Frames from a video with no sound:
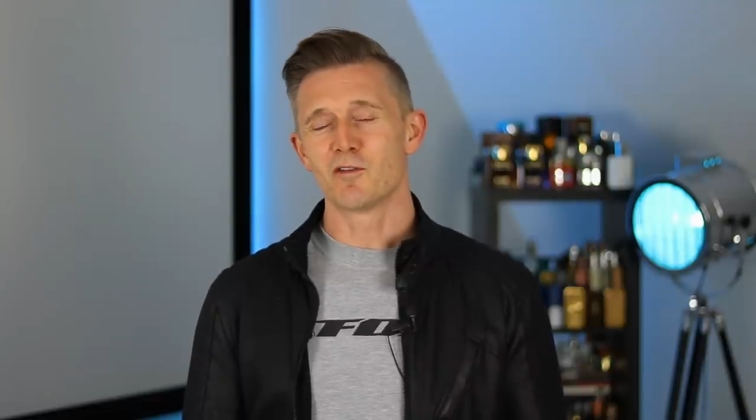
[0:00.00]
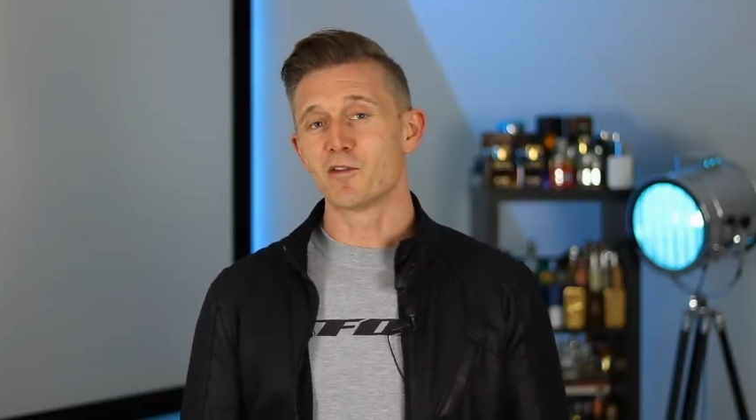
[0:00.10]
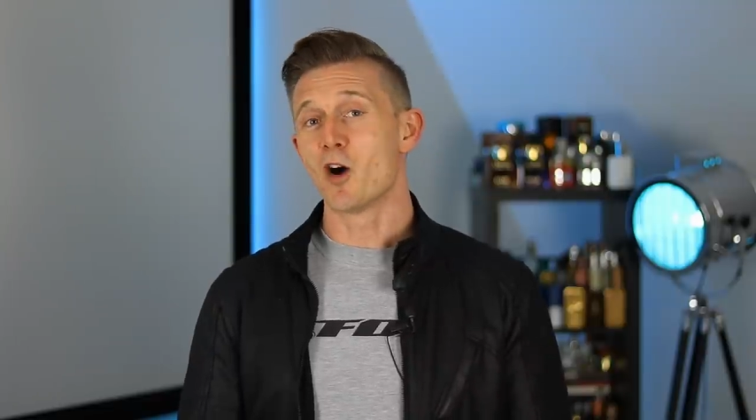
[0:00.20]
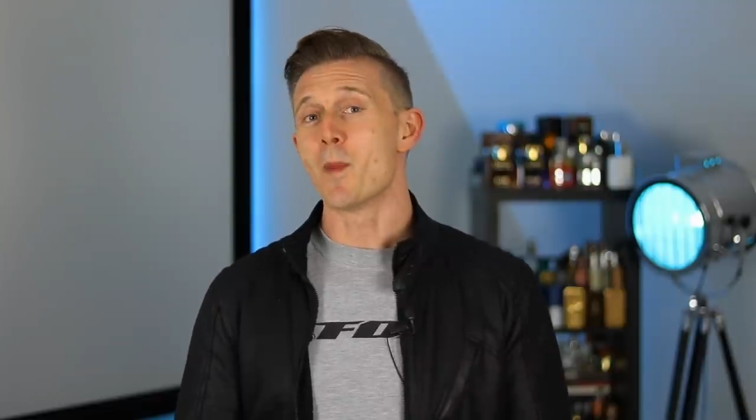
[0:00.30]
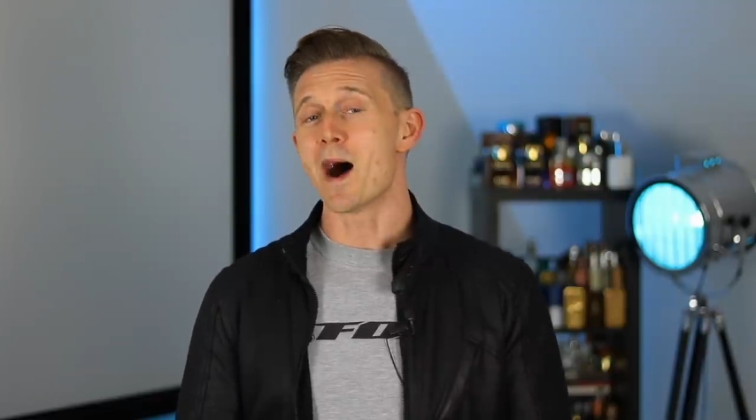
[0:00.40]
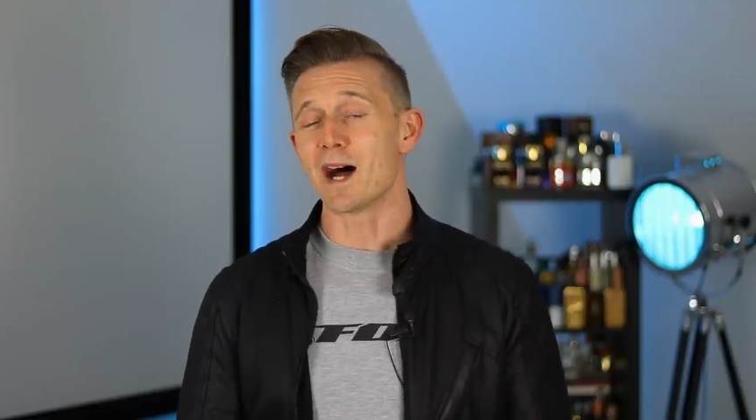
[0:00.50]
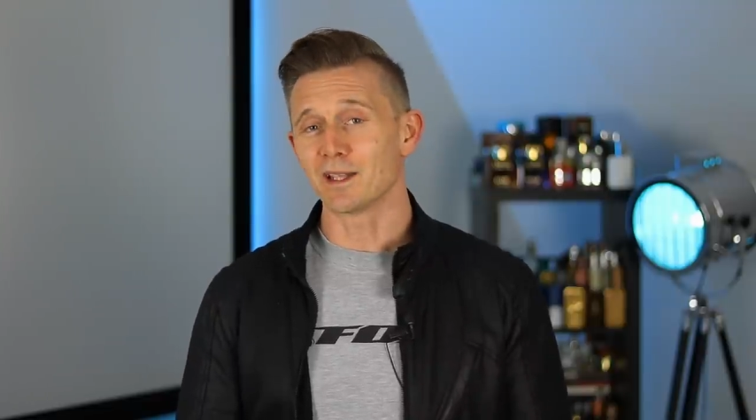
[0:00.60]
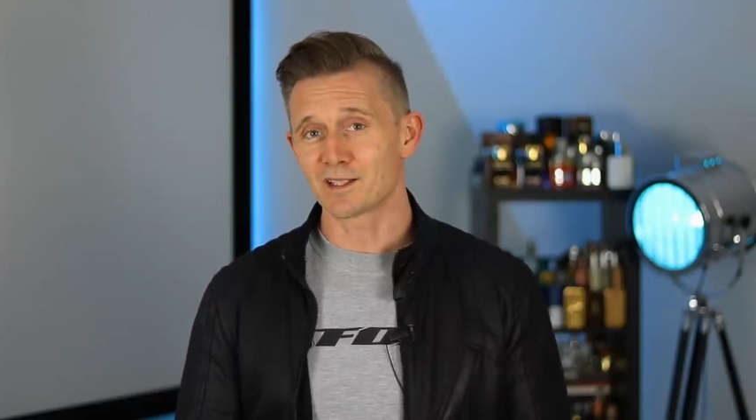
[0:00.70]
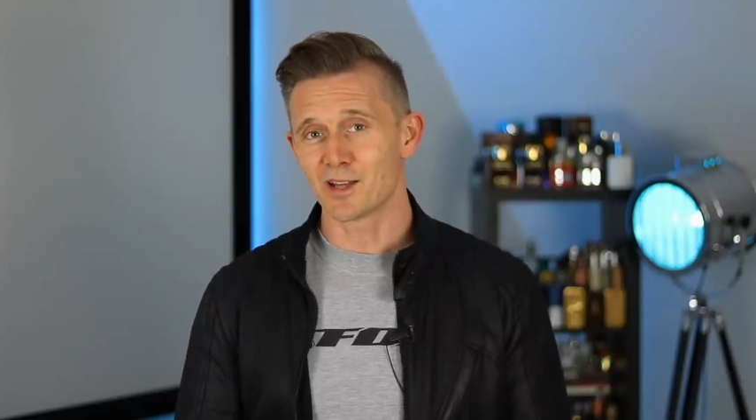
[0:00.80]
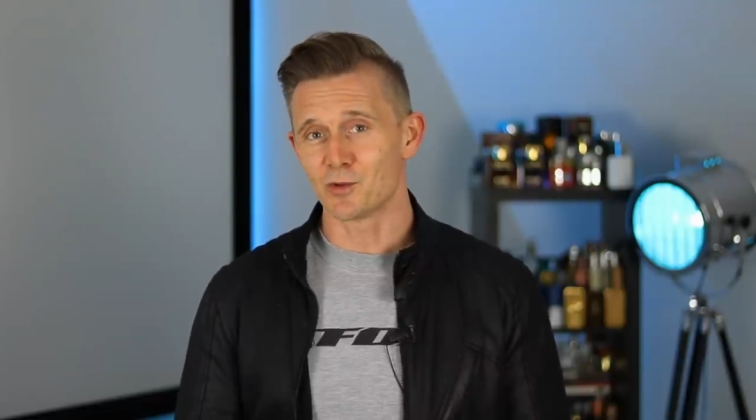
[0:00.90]
From
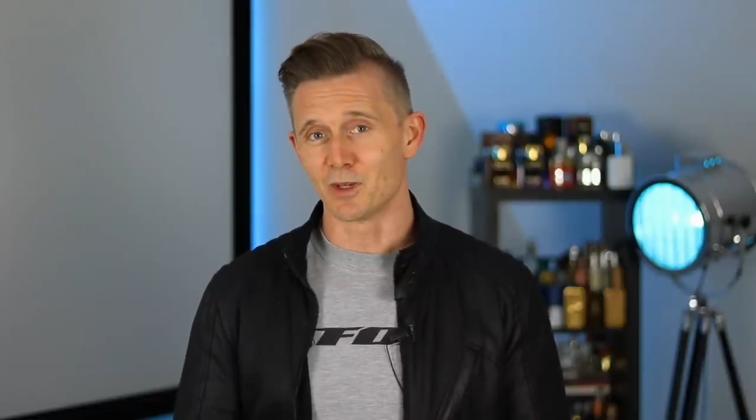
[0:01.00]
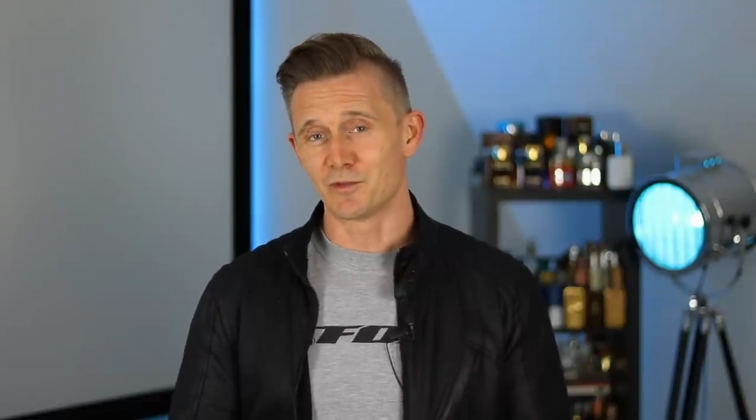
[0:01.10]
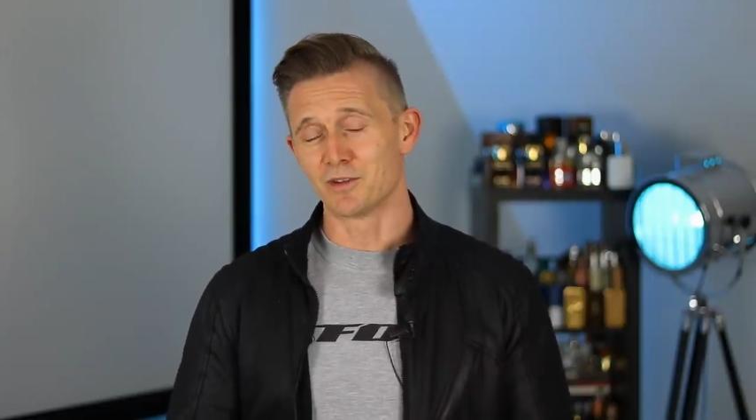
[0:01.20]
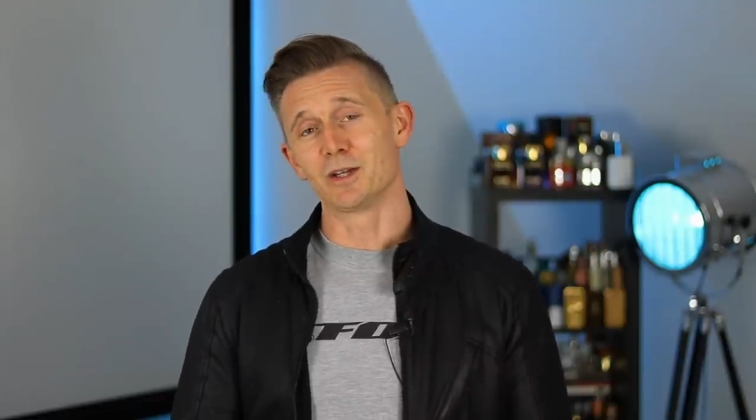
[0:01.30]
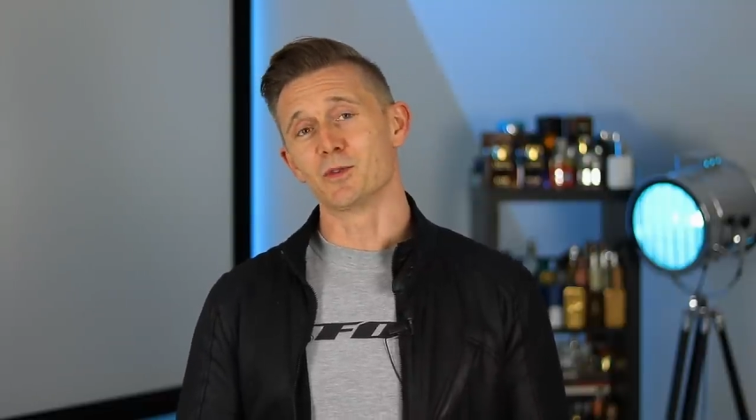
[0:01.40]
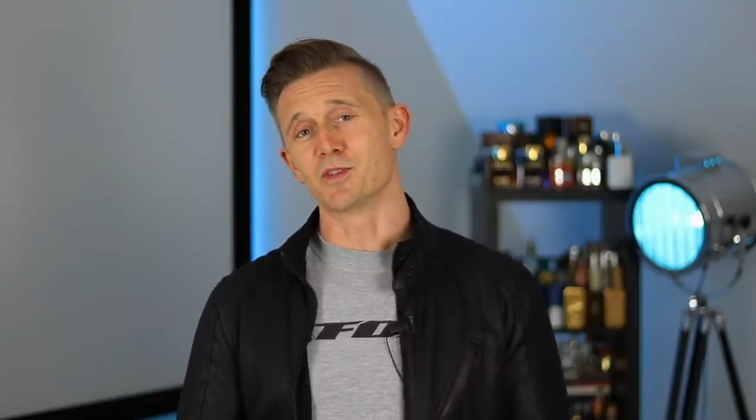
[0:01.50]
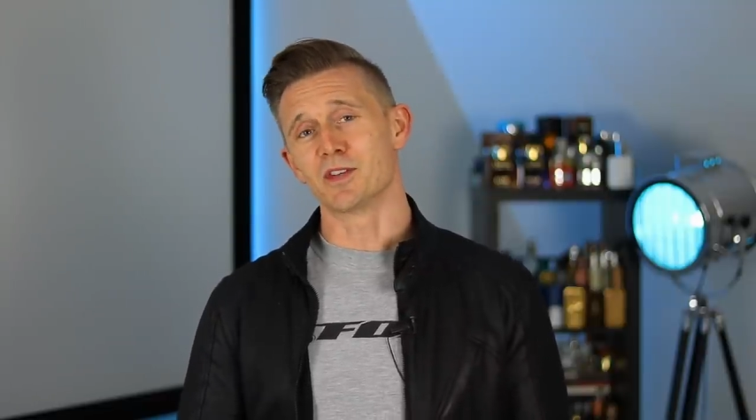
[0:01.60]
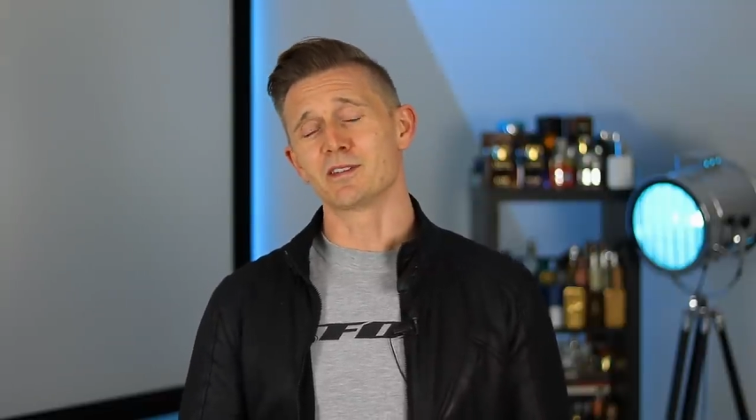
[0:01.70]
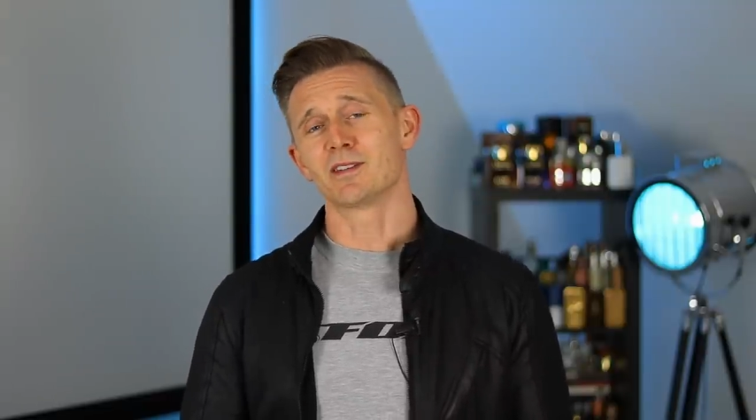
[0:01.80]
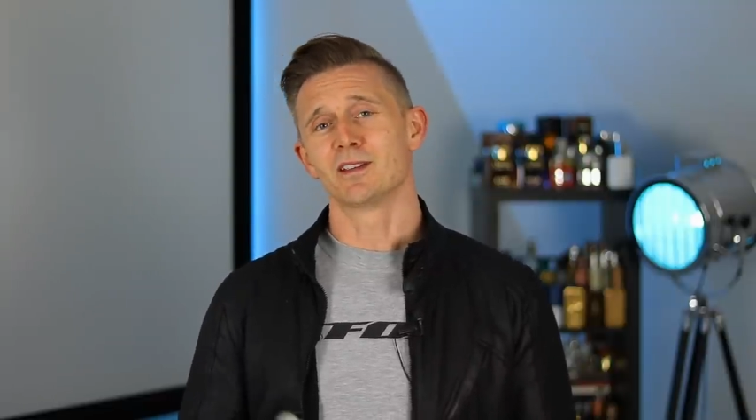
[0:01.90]
Alexandria
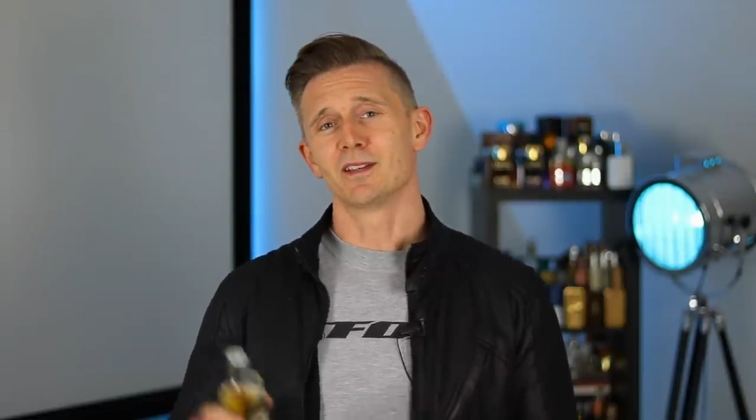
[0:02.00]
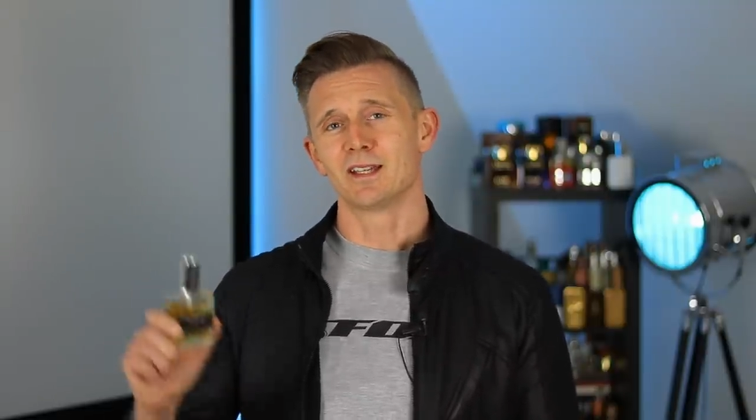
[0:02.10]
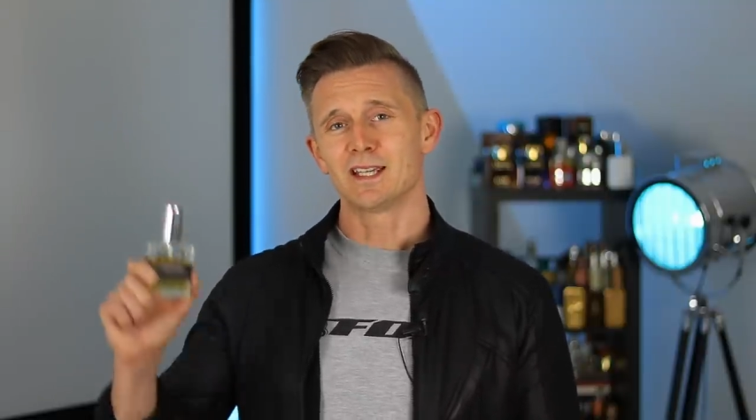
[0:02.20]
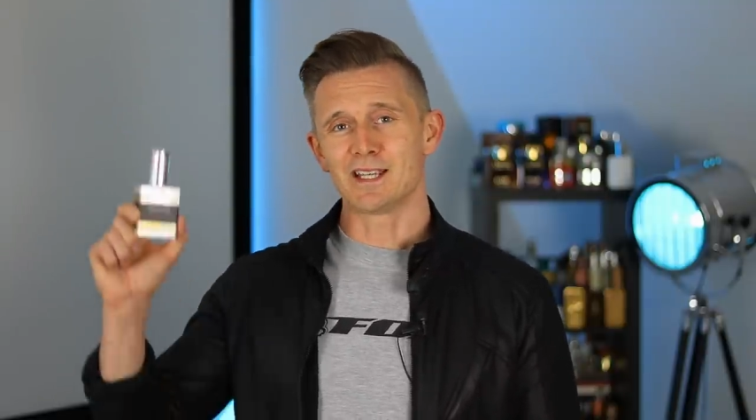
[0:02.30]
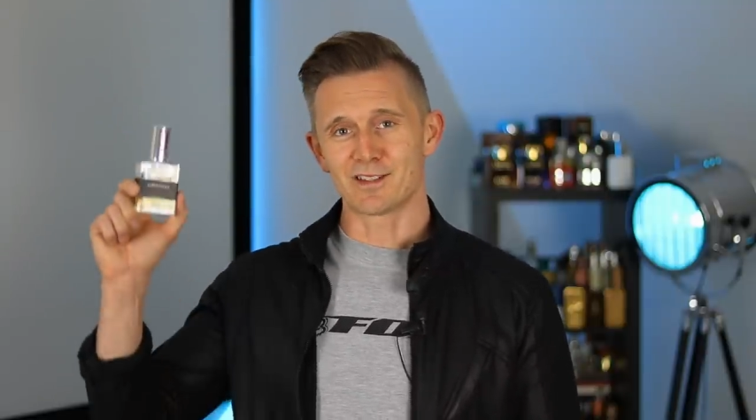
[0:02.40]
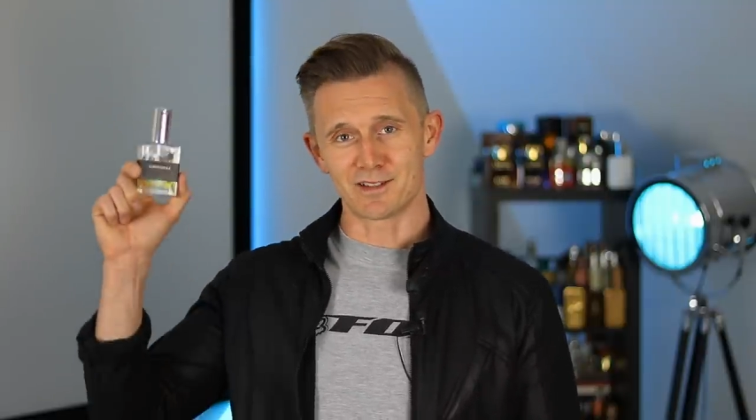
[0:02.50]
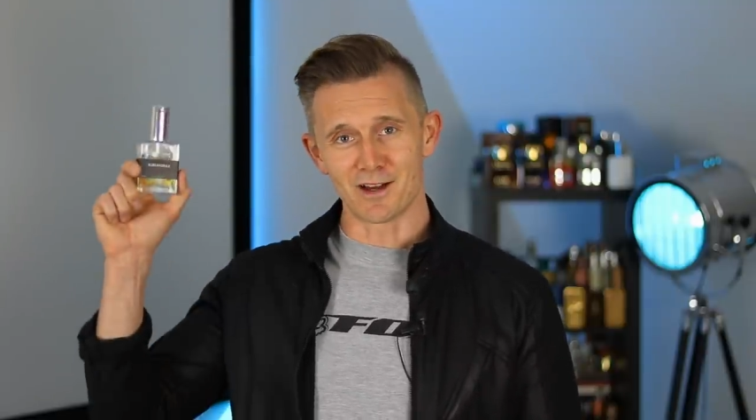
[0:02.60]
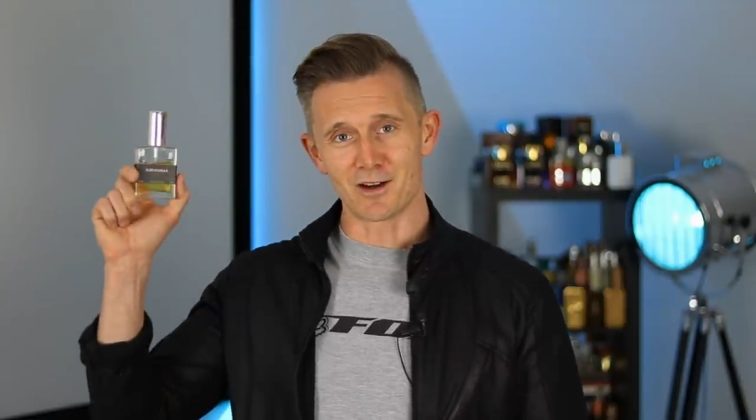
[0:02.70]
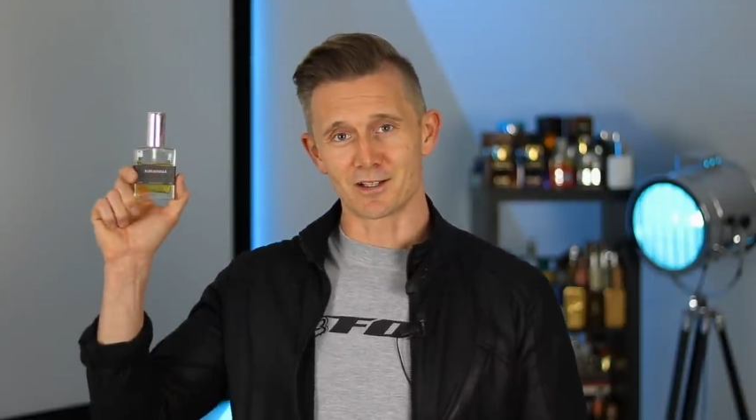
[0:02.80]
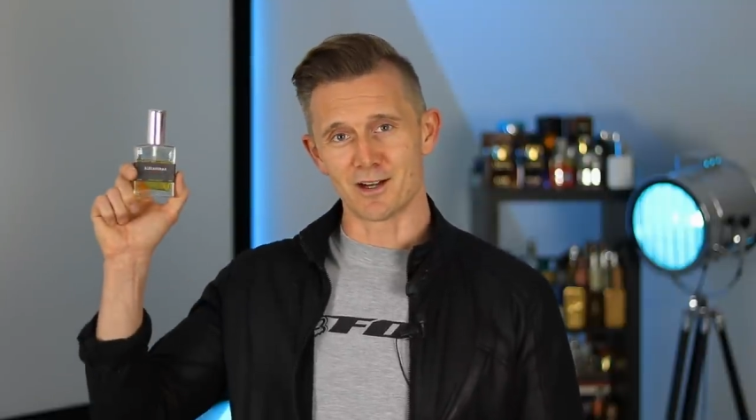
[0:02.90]
Fragrances, it's
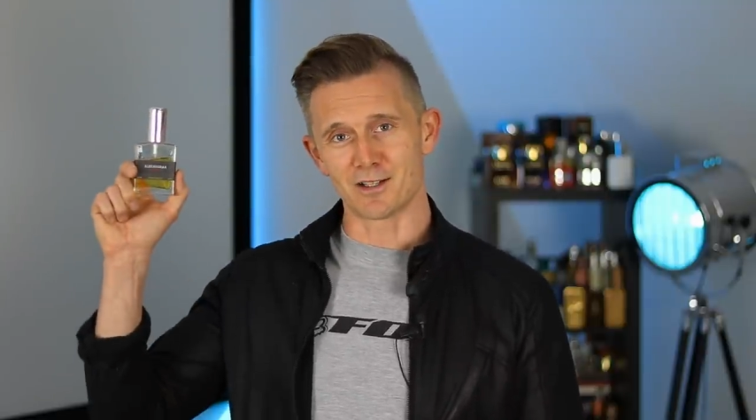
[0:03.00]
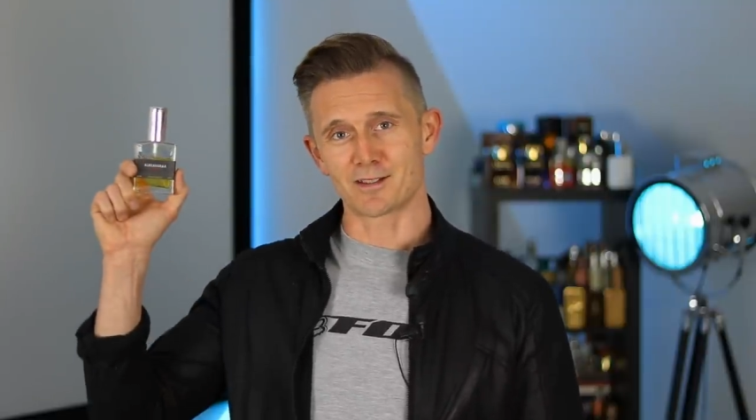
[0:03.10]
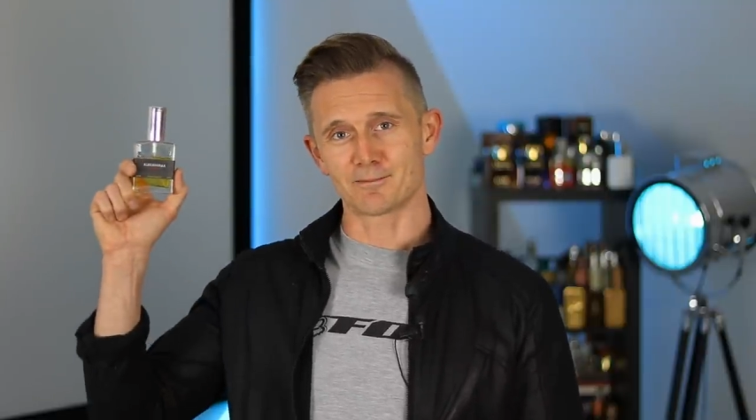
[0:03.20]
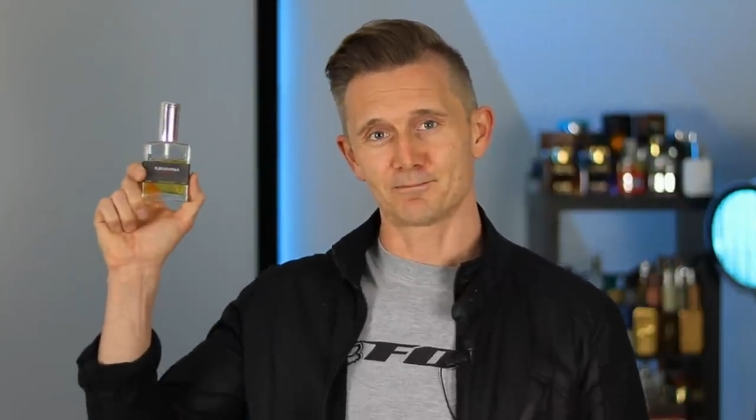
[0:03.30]
Dark Knight.